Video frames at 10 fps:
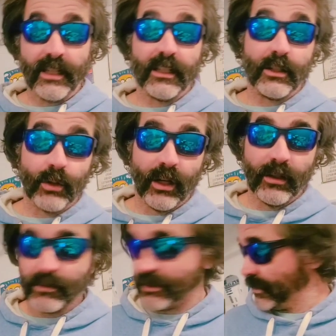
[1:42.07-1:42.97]
then the
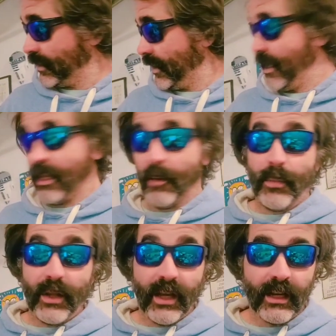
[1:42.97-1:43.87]
drums, the
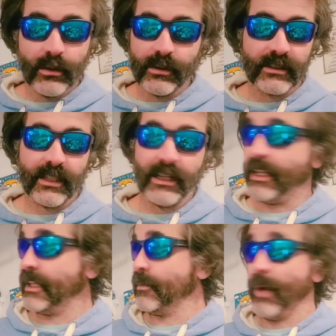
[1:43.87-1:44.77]
piano, I
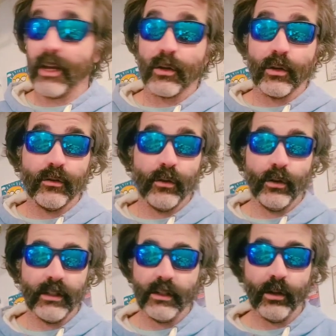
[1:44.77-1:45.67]
started adding
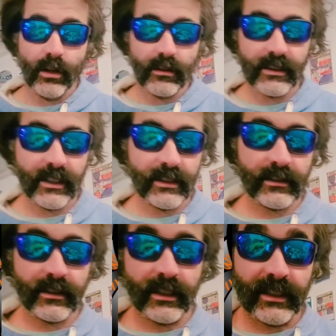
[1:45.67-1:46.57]
microphone and all of that,
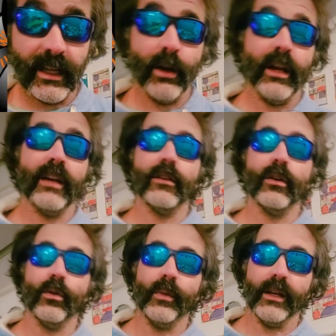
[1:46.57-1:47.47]
and now I have a
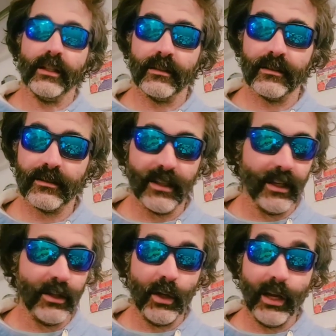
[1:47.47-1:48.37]
whole band,
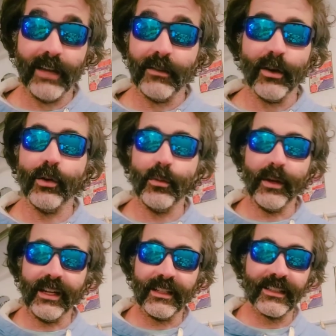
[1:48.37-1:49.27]
I know I have a whole
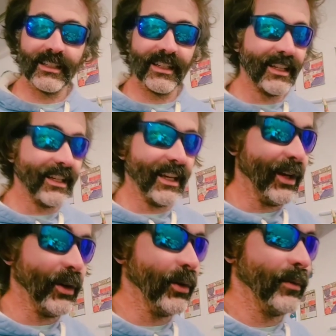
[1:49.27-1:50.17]
band,
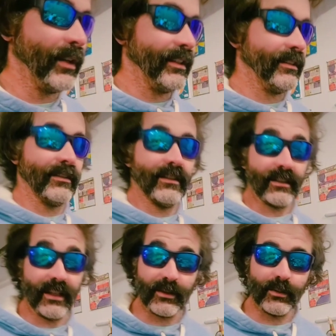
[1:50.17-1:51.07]
a whole band,
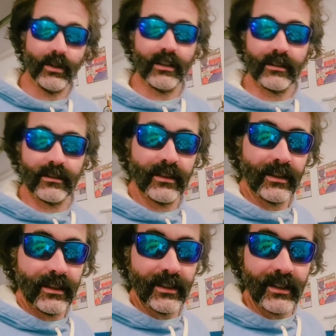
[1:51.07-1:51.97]
and guess what?
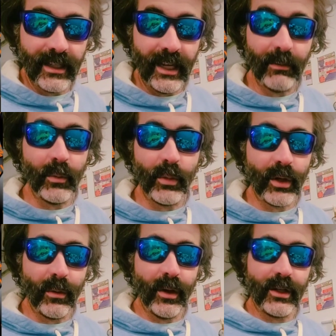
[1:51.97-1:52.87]
I'm
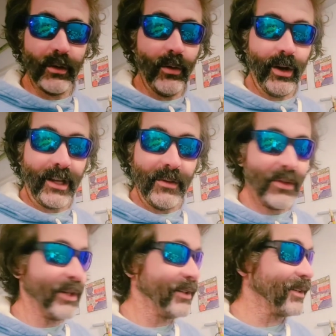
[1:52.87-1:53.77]
pretty much a
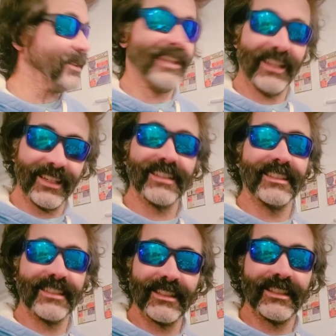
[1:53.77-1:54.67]
walking miracle there.
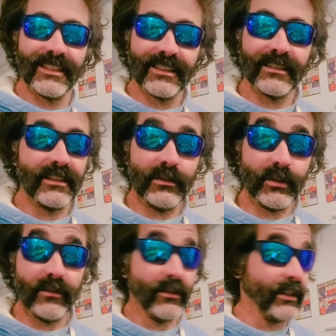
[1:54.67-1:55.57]
It
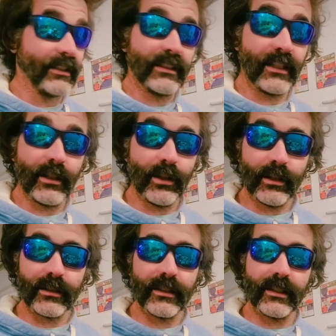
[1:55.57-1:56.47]
reverses a
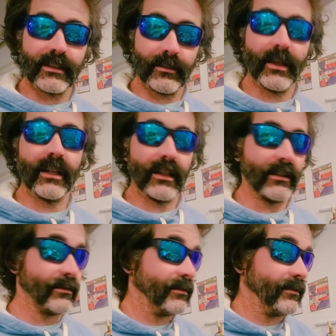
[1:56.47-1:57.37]
lot of things in my
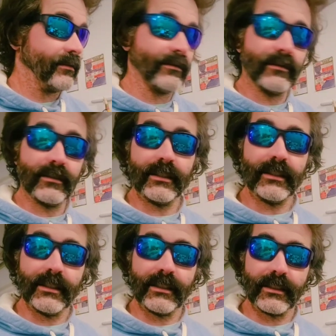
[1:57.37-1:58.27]

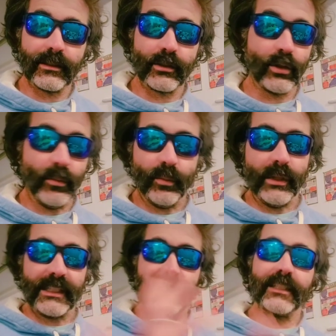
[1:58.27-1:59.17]
life.
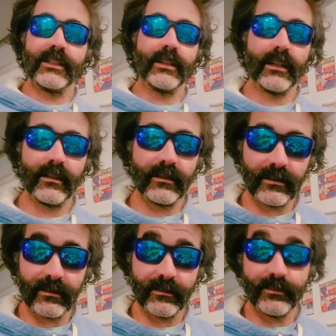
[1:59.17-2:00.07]
Completely changed.
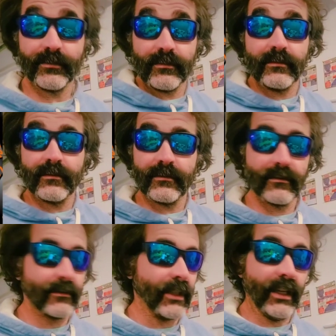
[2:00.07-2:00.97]

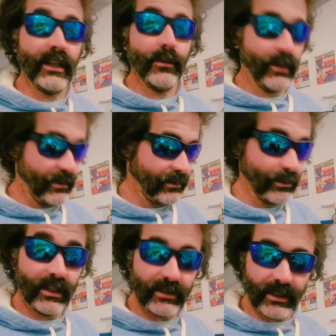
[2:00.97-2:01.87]
Anyways,
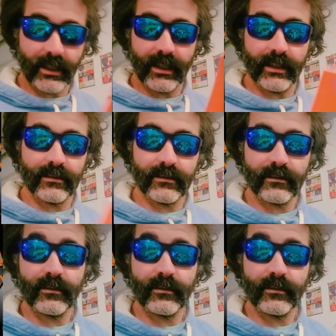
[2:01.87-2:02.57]
you can check it out.